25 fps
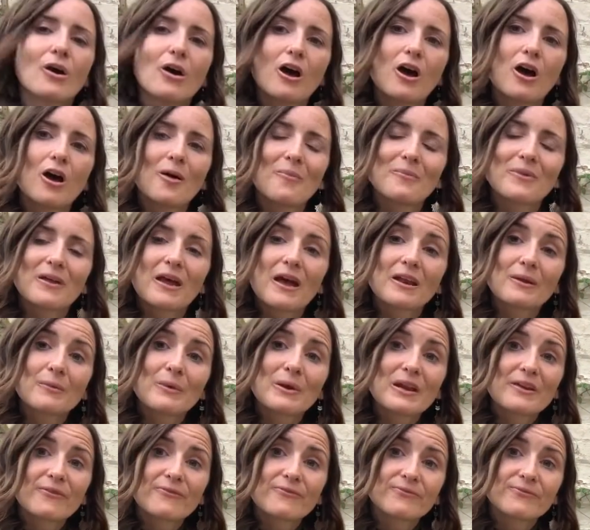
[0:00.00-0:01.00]
And
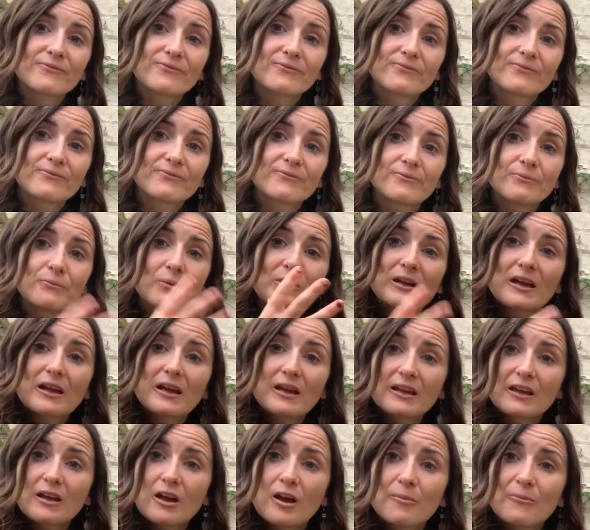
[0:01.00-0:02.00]
when
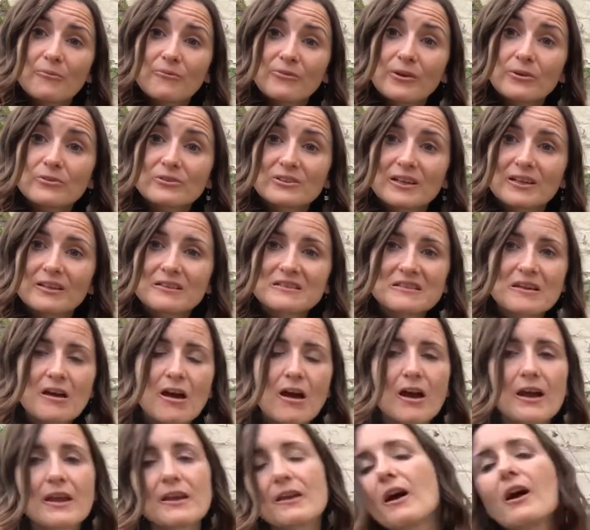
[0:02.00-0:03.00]
I filled it,
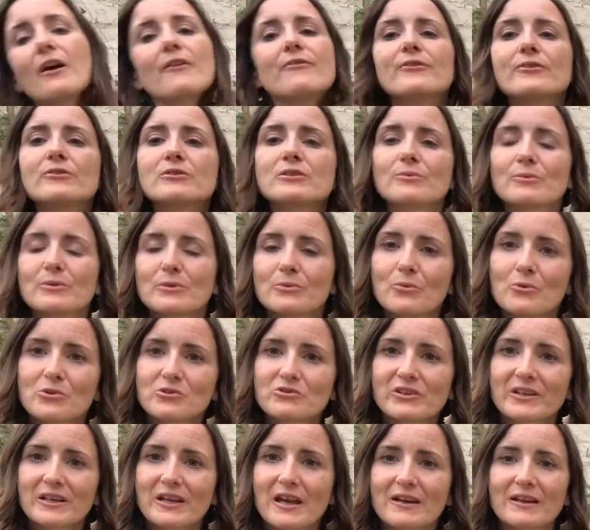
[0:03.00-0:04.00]
I filled it with a
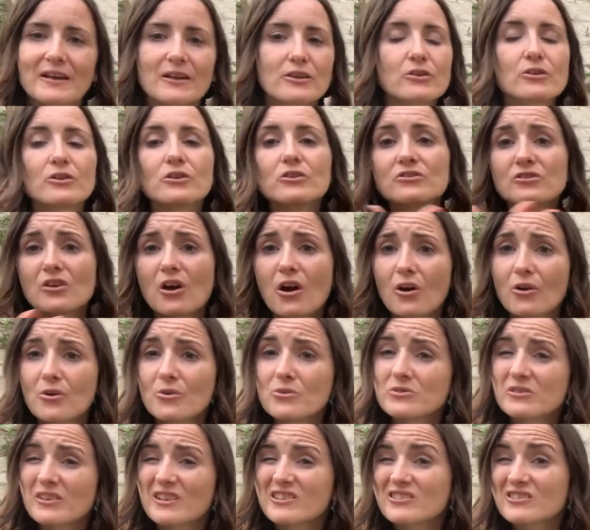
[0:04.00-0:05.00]
watering can. Now you can use a
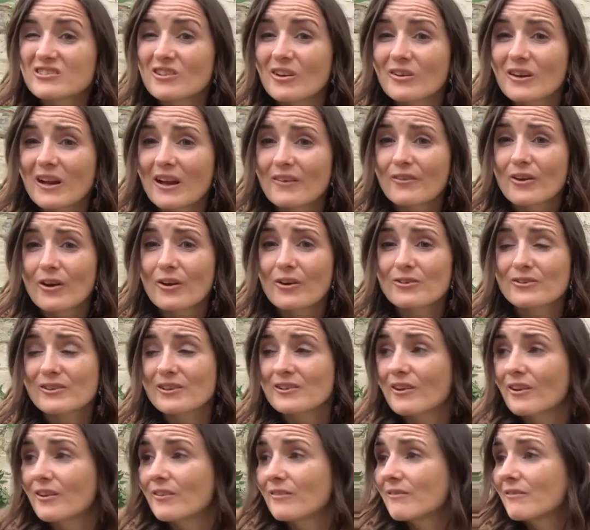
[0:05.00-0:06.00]
hose, I just don't have a hose,
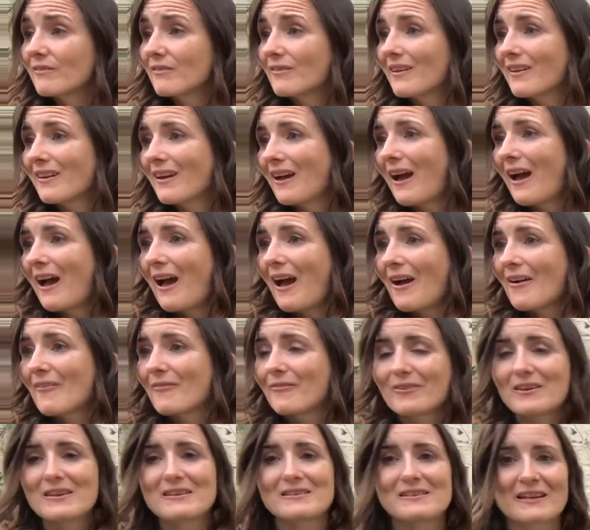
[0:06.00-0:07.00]
I don't
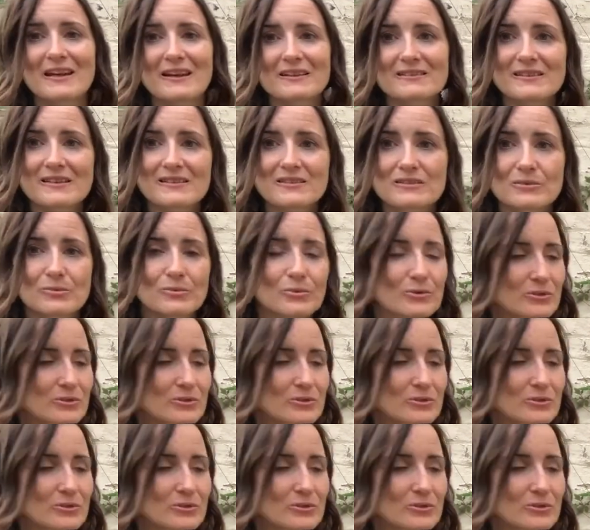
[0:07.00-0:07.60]
have easy access to